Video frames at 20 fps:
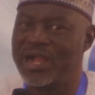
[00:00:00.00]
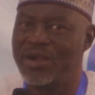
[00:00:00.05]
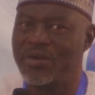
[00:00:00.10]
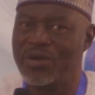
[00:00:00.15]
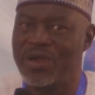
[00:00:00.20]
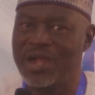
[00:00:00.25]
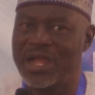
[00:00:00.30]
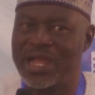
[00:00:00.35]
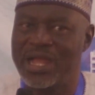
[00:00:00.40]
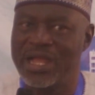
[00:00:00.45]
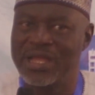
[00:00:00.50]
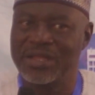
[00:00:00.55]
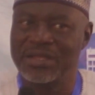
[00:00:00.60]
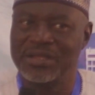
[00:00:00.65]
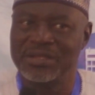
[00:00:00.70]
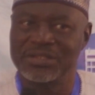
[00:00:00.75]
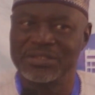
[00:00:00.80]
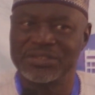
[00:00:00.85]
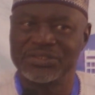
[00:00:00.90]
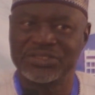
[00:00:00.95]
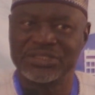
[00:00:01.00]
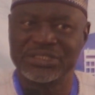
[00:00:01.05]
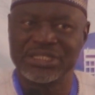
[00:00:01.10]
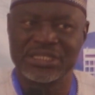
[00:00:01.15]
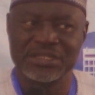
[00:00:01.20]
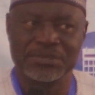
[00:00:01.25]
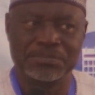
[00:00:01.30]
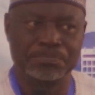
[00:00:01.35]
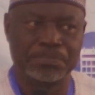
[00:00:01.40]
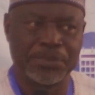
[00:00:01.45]
Our
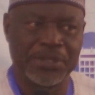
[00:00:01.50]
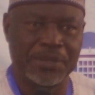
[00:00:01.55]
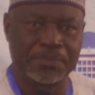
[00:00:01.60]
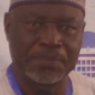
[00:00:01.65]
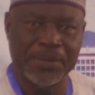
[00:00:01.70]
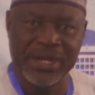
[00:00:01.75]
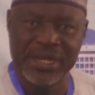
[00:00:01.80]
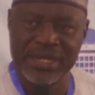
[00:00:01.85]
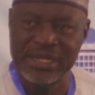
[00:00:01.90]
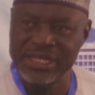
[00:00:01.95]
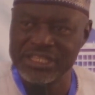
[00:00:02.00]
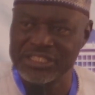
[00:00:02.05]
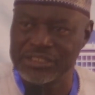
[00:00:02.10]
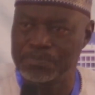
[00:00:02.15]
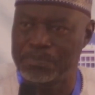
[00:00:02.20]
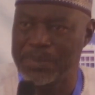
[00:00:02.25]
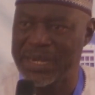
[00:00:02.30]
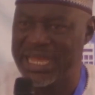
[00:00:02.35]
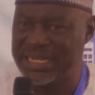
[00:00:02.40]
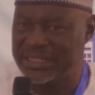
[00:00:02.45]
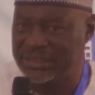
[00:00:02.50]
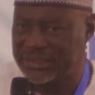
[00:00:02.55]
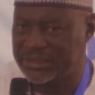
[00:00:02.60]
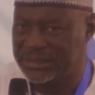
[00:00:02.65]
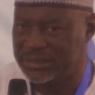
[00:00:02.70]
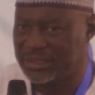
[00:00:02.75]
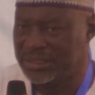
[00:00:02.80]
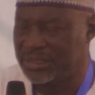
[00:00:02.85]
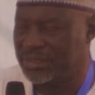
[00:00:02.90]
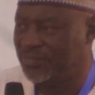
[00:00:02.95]
state preparedness
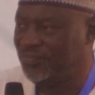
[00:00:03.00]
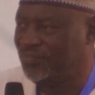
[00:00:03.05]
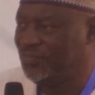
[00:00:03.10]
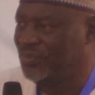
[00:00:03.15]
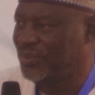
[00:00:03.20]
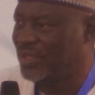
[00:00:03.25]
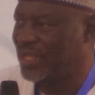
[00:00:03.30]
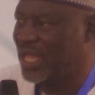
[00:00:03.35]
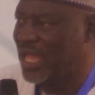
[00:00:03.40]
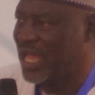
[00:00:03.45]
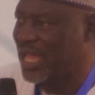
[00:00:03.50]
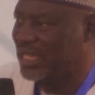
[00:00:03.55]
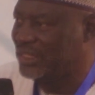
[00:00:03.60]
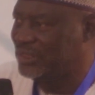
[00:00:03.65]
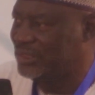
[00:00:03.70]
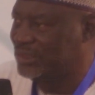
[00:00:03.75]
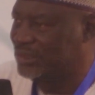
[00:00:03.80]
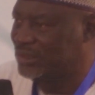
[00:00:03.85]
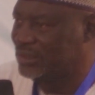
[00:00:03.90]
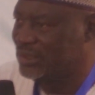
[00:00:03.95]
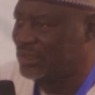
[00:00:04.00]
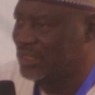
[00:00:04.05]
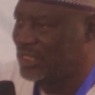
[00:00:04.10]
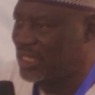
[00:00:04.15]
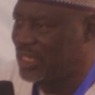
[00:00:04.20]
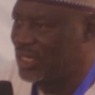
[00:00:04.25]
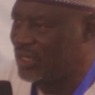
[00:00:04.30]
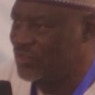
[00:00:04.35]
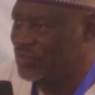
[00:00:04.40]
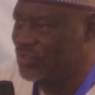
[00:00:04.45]
plans, as
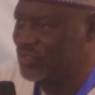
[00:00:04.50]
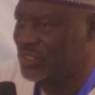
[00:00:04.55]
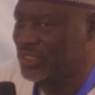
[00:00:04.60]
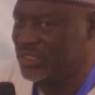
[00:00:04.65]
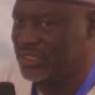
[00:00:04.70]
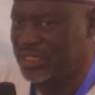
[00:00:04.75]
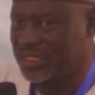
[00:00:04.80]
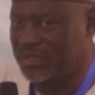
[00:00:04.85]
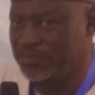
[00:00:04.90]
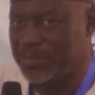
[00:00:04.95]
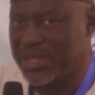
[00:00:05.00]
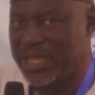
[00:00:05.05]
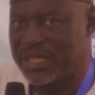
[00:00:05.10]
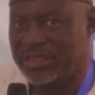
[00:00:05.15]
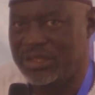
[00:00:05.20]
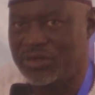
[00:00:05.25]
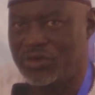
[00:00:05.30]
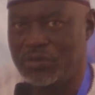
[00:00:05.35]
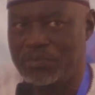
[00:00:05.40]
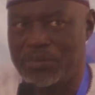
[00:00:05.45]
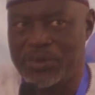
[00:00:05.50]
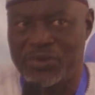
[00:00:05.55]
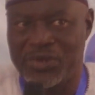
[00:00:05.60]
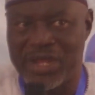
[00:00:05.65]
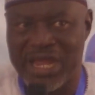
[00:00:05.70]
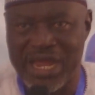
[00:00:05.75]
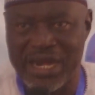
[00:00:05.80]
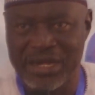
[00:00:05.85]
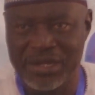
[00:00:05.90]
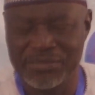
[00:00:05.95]
initiated by the
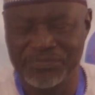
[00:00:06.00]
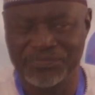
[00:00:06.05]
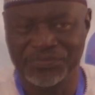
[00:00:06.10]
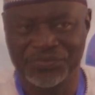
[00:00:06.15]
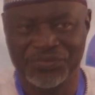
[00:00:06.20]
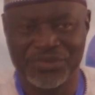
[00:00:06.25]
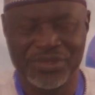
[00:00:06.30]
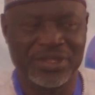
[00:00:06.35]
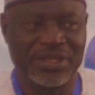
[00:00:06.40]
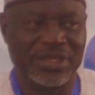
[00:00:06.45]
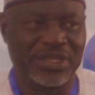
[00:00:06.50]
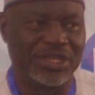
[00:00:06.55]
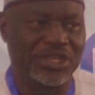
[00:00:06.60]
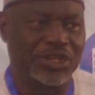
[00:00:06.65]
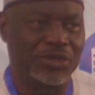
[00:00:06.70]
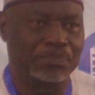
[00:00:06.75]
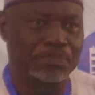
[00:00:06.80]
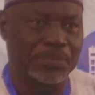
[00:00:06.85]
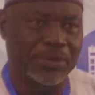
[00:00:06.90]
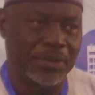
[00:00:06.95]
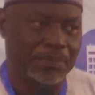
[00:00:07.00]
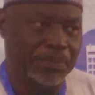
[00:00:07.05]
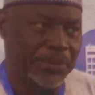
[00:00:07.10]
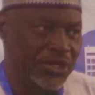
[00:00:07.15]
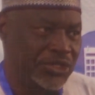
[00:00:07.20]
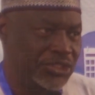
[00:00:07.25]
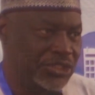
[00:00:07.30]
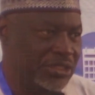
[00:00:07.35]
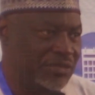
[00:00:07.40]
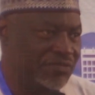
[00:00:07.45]
WHO, in
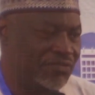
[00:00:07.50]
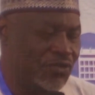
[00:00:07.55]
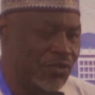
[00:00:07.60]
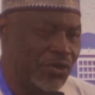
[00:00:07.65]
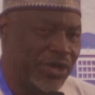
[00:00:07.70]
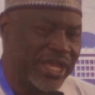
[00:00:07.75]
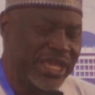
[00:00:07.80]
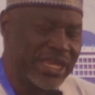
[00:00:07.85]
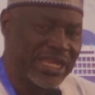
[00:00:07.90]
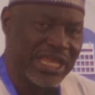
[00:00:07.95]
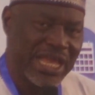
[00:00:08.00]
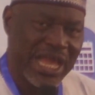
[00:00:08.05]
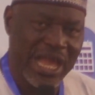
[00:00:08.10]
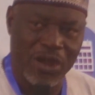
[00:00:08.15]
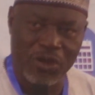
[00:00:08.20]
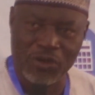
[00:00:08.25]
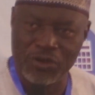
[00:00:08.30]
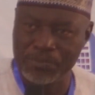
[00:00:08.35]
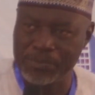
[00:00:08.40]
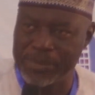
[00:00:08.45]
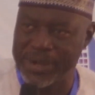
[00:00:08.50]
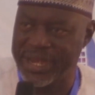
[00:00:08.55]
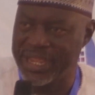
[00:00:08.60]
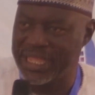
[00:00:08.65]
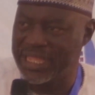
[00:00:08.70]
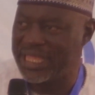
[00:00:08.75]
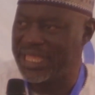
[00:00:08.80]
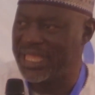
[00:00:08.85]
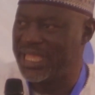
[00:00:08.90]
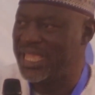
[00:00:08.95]
preparation for any
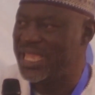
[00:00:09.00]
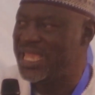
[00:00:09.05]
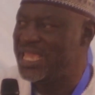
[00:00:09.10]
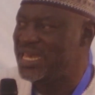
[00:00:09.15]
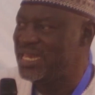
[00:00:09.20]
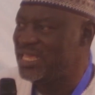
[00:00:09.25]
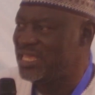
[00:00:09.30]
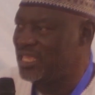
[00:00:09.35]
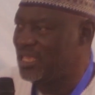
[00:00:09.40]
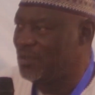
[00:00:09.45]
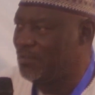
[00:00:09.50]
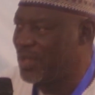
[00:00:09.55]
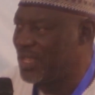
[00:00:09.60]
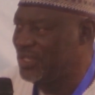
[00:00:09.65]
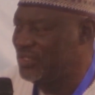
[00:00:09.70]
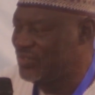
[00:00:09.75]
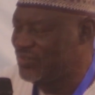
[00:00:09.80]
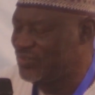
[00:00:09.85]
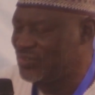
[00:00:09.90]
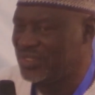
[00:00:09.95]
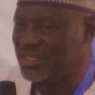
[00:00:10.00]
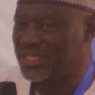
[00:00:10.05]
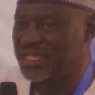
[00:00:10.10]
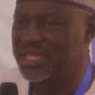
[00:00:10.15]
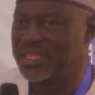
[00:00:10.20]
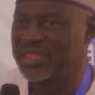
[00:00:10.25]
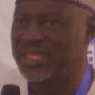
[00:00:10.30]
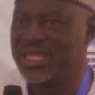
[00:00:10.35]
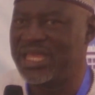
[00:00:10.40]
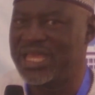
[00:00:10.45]
outbreak, any
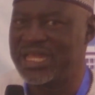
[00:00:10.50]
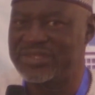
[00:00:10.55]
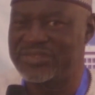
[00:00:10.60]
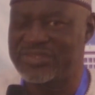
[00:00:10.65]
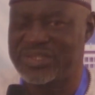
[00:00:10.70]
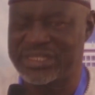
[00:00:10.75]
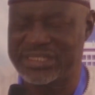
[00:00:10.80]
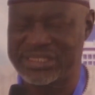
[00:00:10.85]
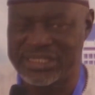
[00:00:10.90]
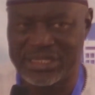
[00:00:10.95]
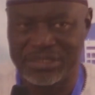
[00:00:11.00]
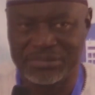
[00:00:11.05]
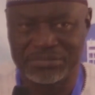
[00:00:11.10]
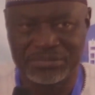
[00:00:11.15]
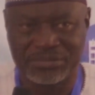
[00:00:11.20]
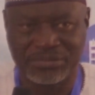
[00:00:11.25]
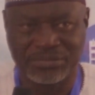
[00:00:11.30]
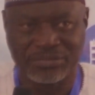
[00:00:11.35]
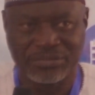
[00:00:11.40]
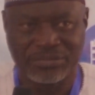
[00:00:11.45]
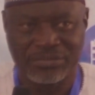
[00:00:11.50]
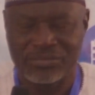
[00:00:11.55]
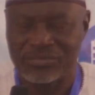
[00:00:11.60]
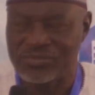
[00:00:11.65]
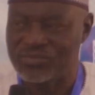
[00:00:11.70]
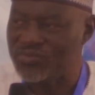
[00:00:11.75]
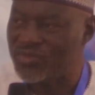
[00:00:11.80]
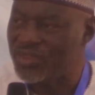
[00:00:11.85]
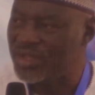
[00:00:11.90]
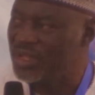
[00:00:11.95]
emergency or health sector.
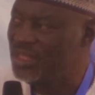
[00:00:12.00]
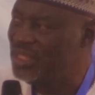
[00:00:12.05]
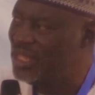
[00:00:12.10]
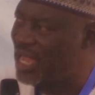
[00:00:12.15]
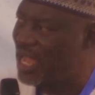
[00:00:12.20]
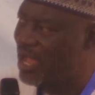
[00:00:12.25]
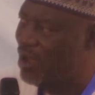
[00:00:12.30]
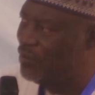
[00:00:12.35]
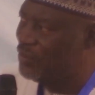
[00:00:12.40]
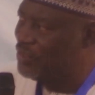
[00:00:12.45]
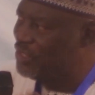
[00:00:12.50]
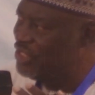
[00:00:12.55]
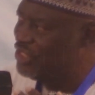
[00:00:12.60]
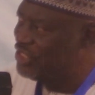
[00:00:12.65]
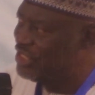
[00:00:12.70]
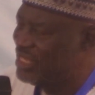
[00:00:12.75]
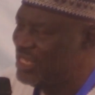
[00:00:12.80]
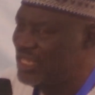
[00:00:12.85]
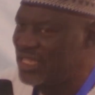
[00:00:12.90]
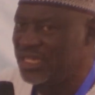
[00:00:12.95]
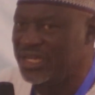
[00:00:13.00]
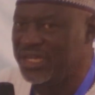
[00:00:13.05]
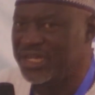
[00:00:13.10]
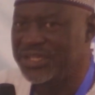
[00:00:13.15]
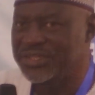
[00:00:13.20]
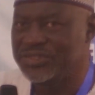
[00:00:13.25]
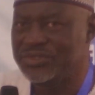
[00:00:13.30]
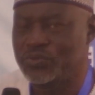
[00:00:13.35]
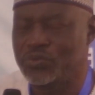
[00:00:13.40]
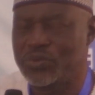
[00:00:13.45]
The outreach
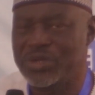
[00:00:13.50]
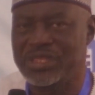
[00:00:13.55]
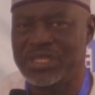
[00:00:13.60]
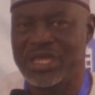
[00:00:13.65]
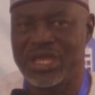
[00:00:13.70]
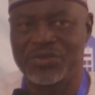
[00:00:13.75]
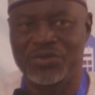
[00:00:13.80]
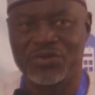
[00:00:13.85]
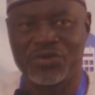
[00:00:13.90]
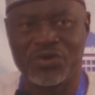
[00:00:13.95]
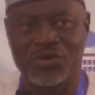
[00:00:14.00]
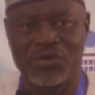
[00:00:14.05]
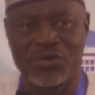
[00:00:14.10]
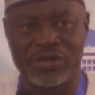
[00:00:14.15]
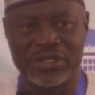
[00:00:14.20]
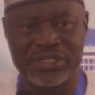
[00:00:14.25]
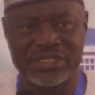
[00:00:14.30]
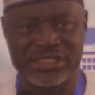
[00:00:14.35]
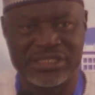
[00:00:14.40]
areas, whether you call